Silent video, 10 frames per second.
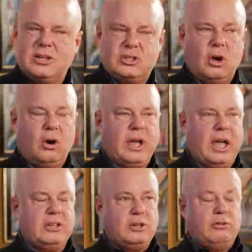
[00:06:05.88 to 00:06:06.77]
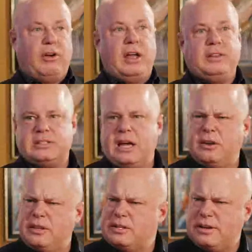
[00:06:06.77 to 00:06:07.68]
So, okay, so you find this out
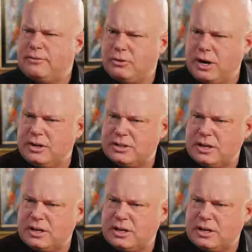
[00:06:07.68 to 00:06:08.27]
in the 7th grade, you said?